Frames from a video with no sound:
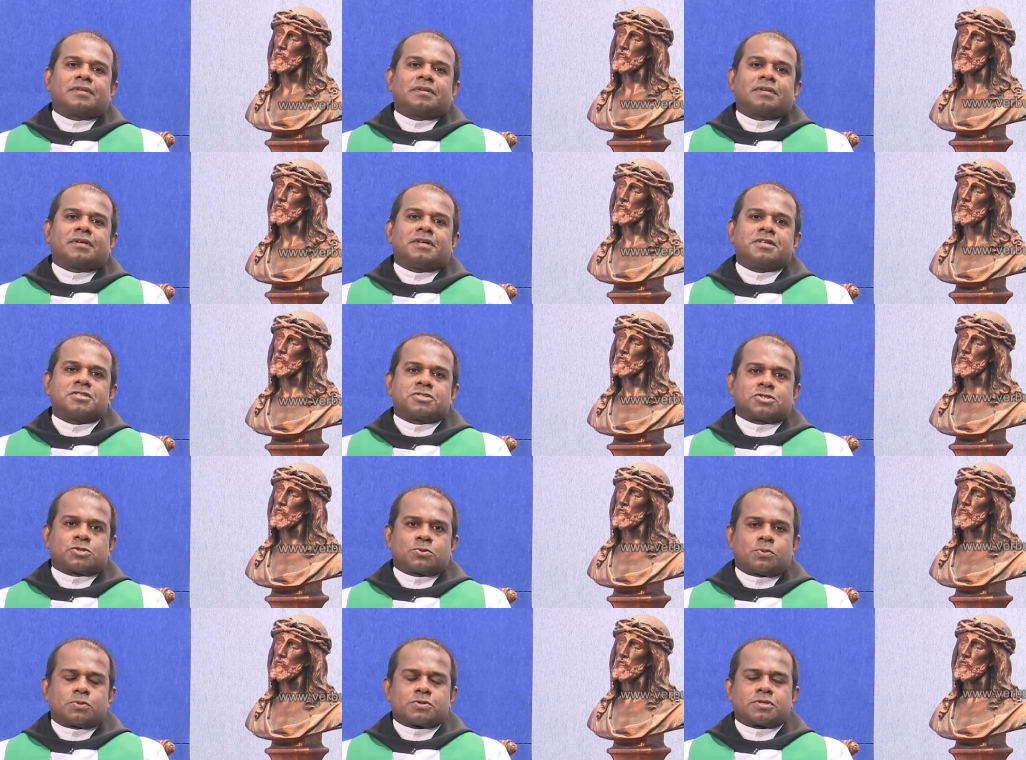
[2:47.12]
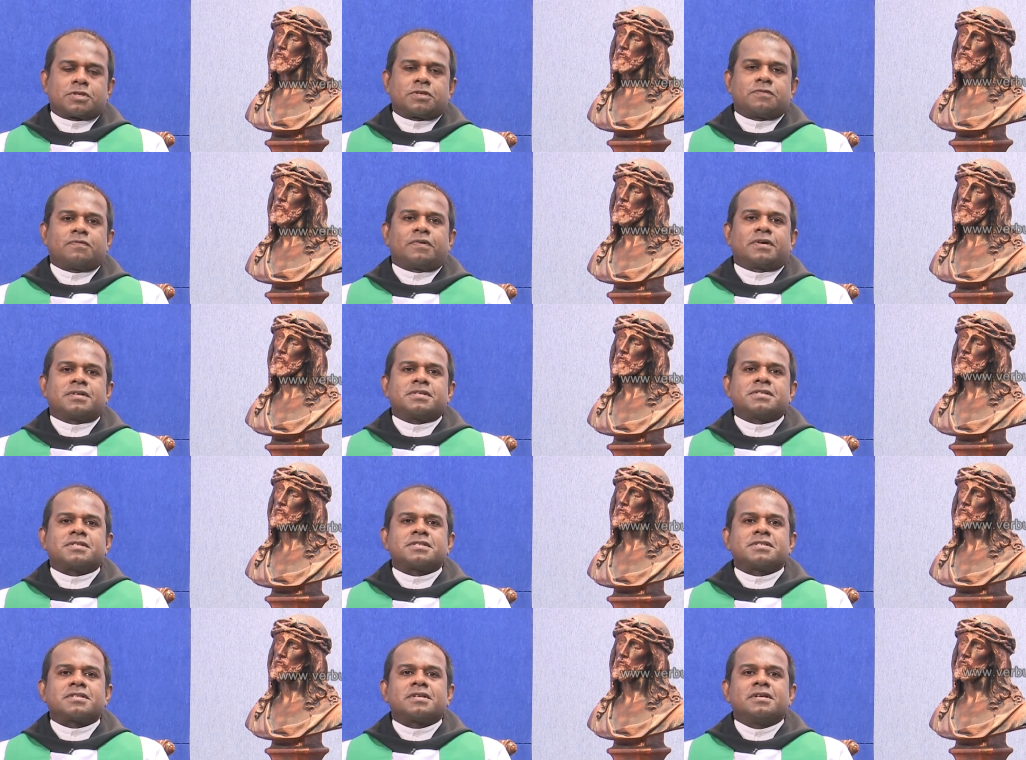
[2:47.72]
Speaker 1: his chosen
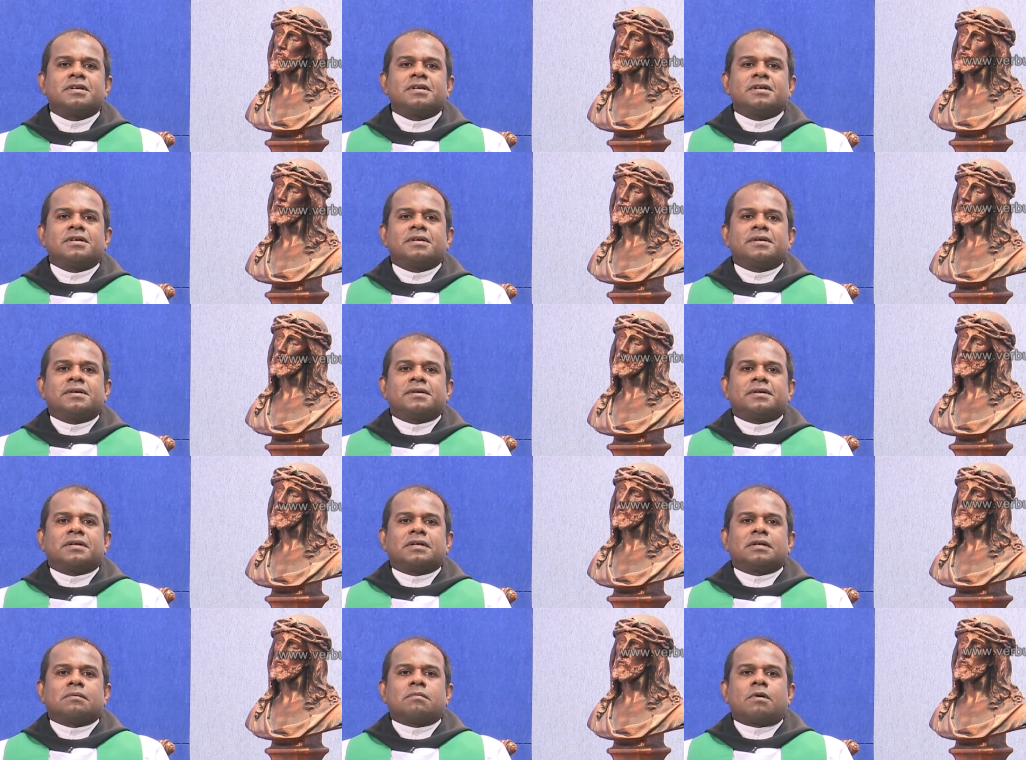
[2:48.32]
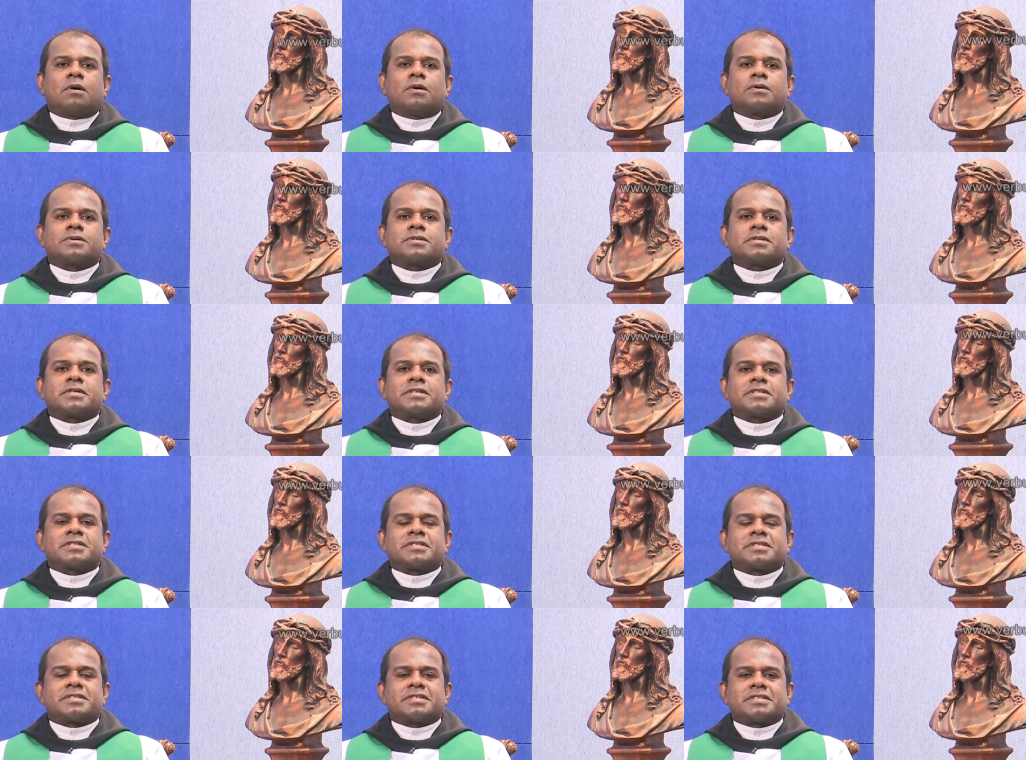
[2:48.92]
ones, about
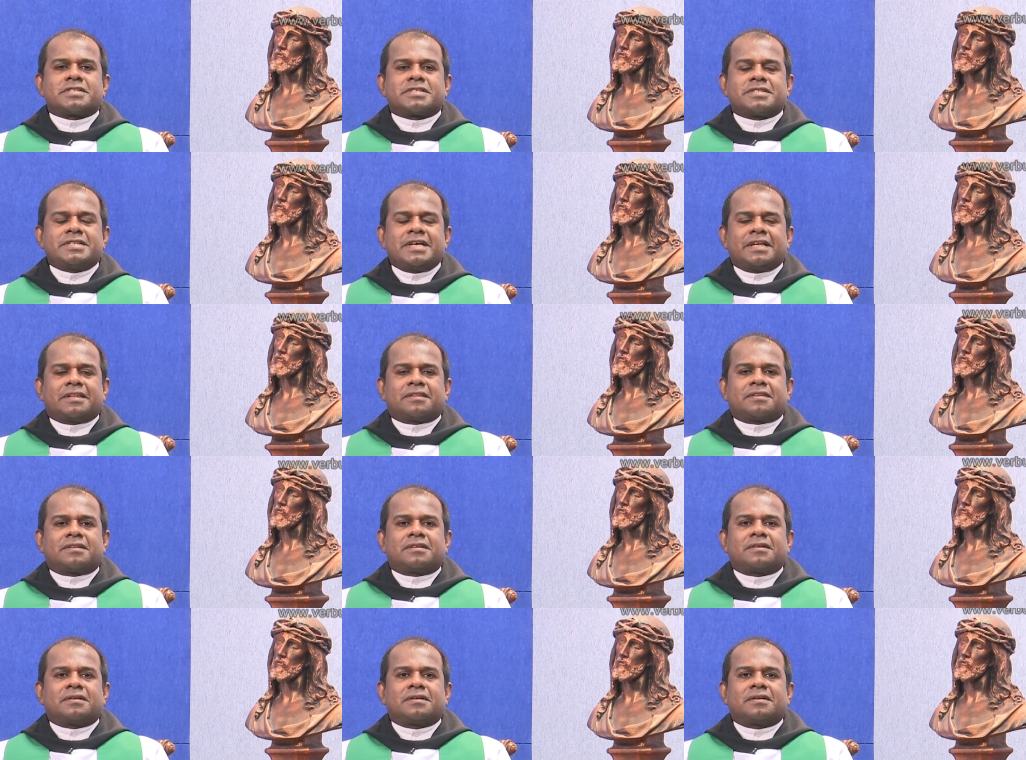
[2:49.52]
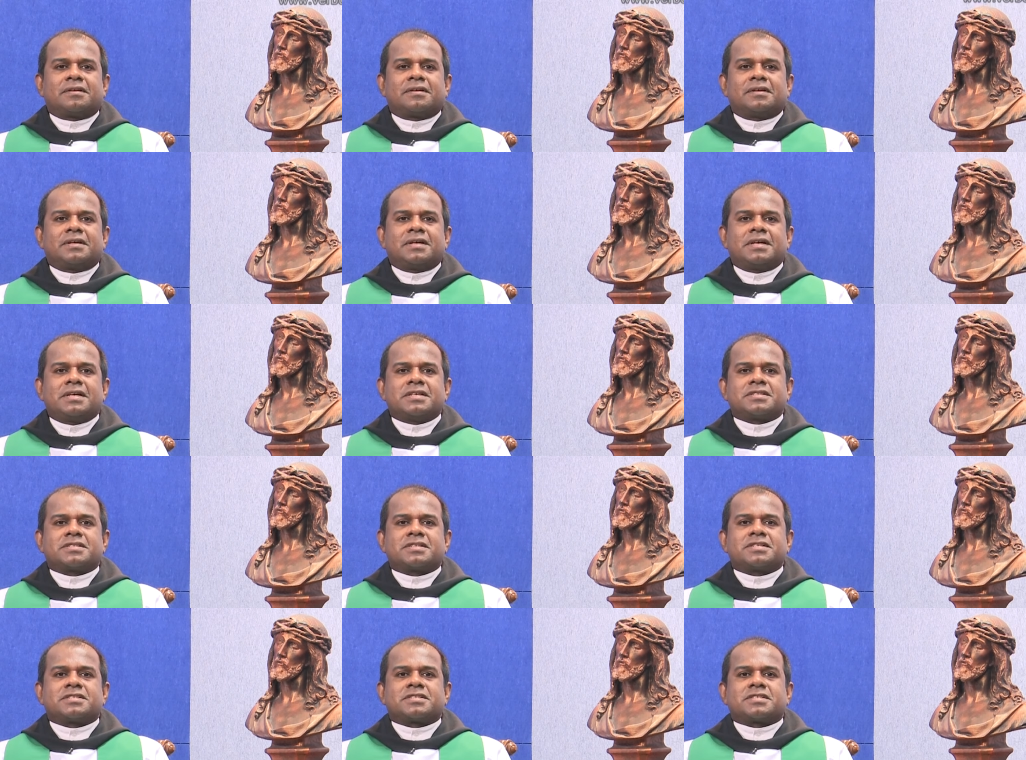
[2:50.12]
his death. He
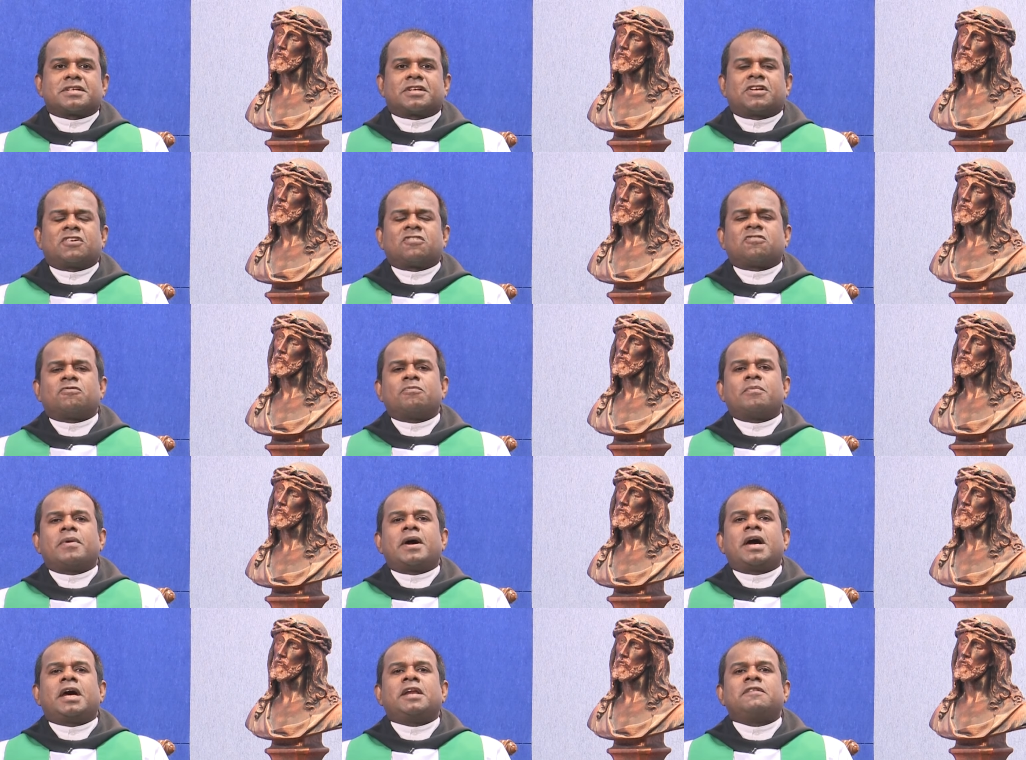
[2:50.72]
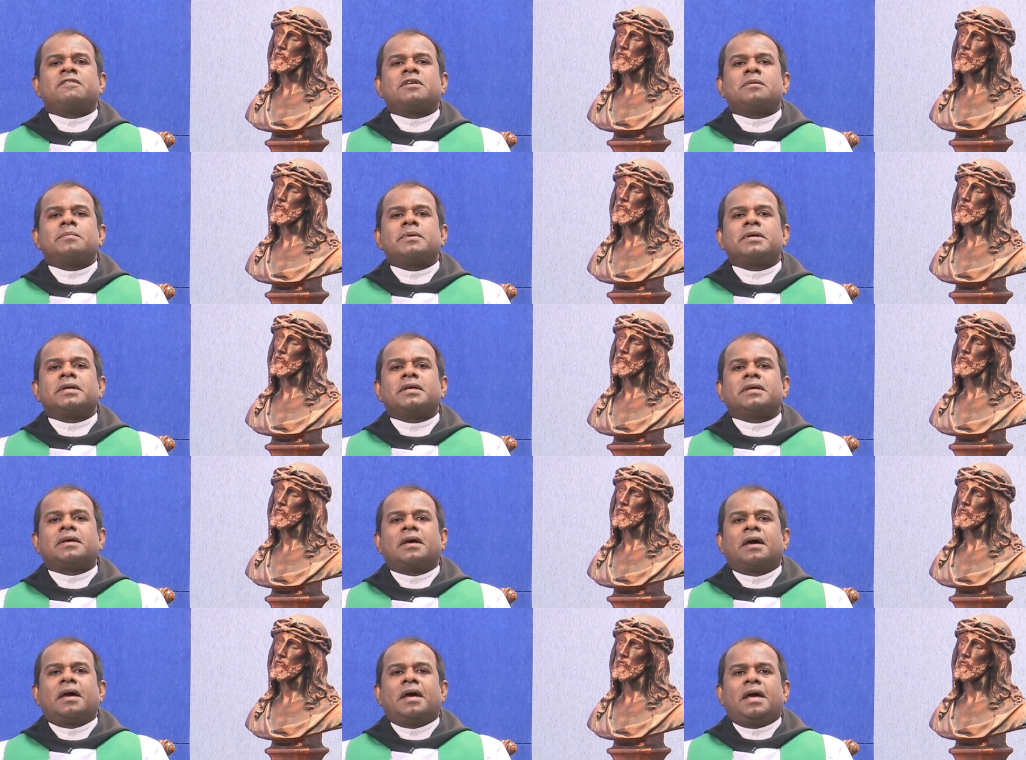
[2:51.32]
says, Son of Man will
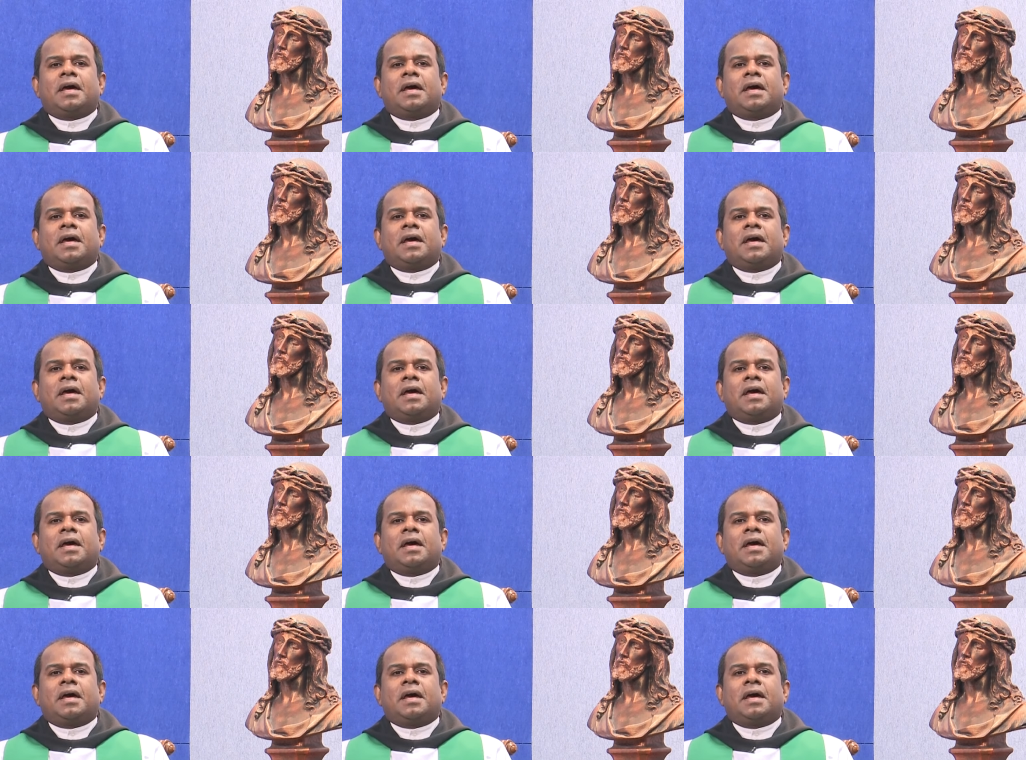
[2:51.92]
be